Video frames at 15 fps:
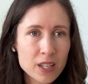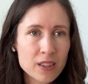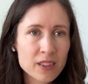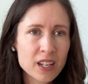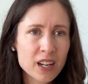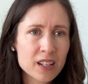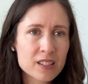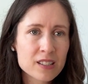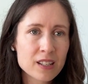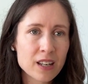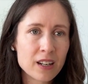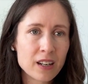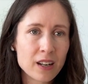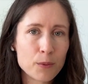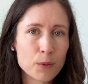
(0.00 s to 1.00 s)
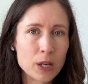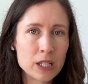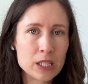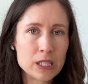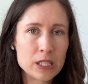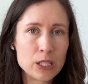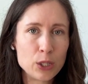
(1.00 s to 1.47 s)
then I decided I
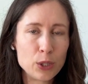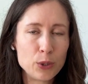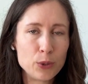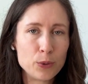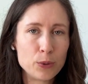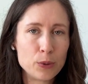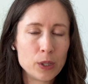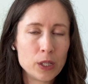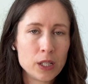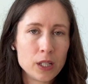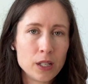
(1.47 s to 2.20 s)
wanted to